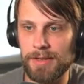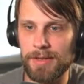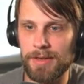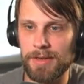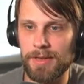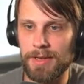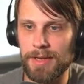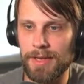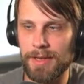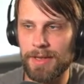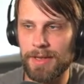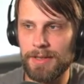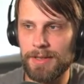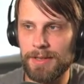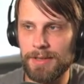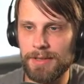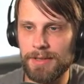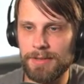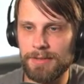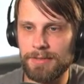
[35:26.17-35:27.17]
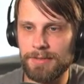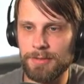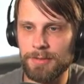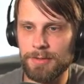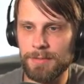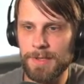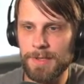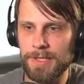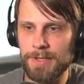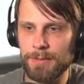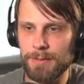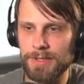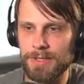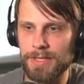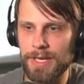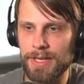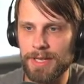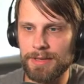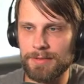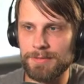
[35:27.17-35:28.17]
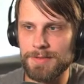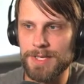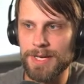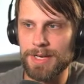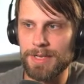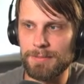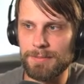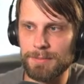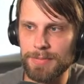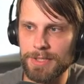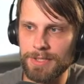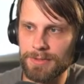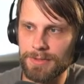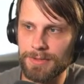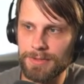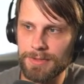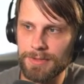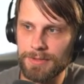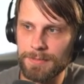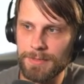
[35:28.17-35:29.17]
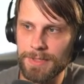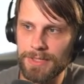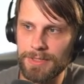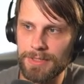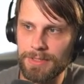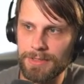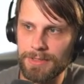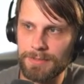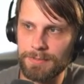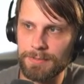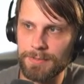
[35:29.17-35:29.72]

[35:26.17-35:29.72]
I normally would kind of try and build a little bit here,